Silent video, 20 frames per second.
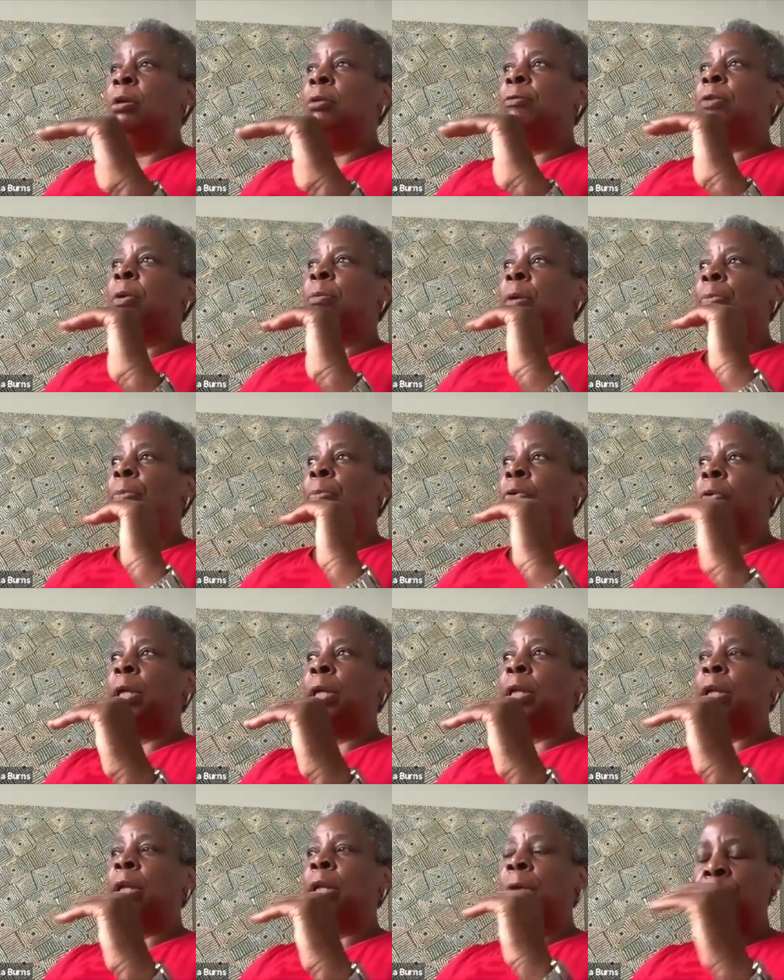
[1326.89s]
from a
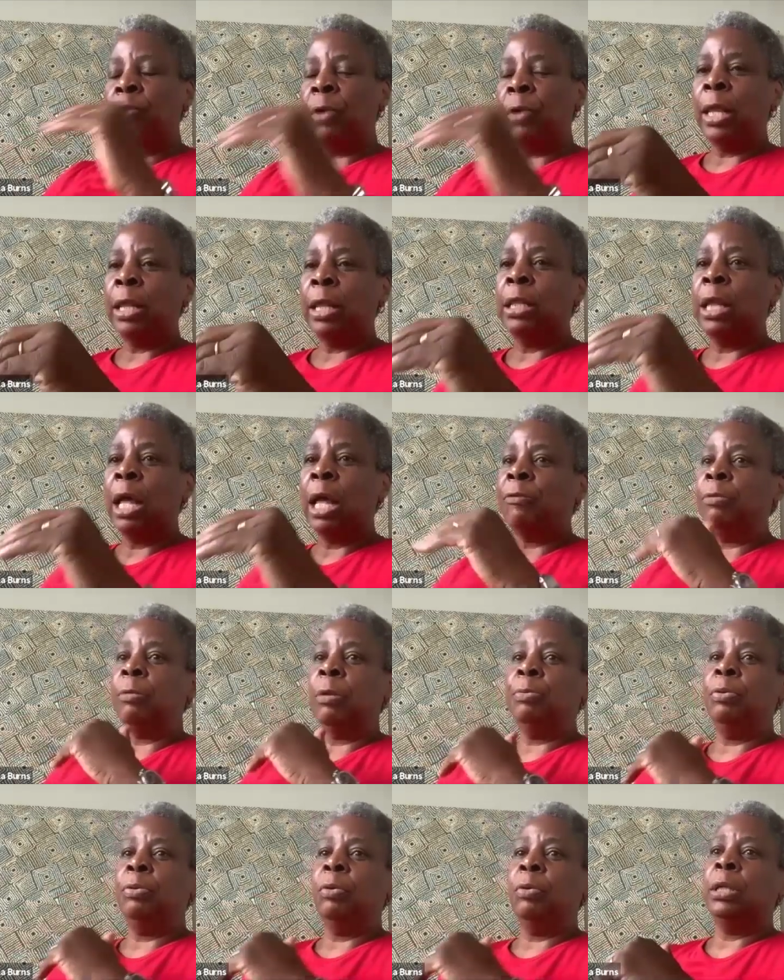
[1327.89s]
point of strength, not from
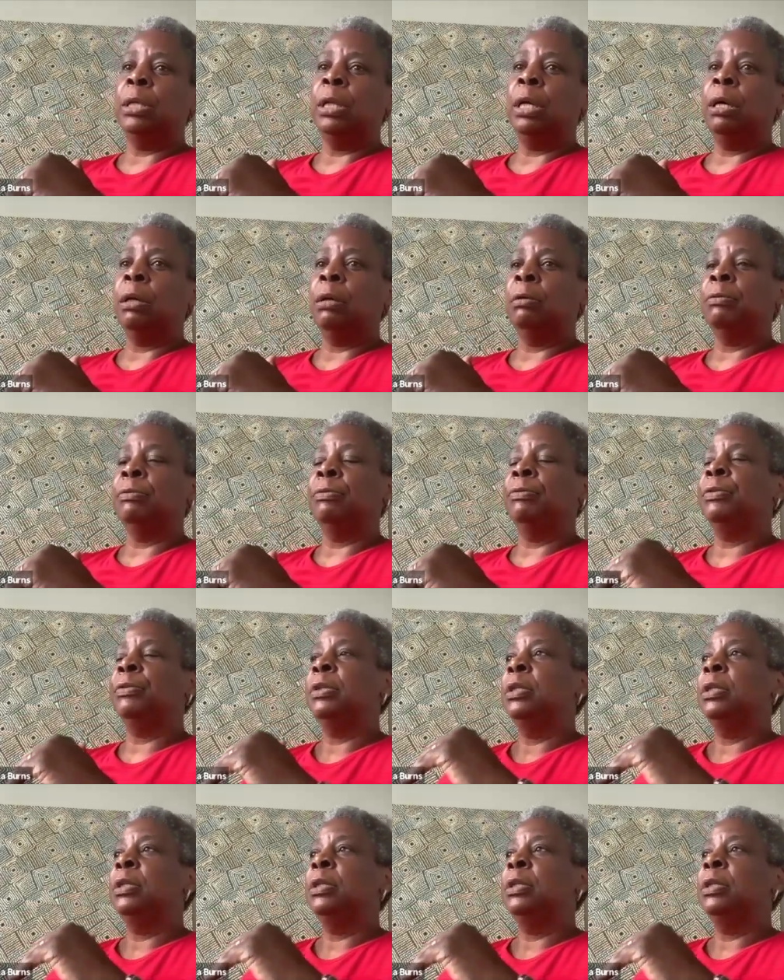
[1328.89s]
a point of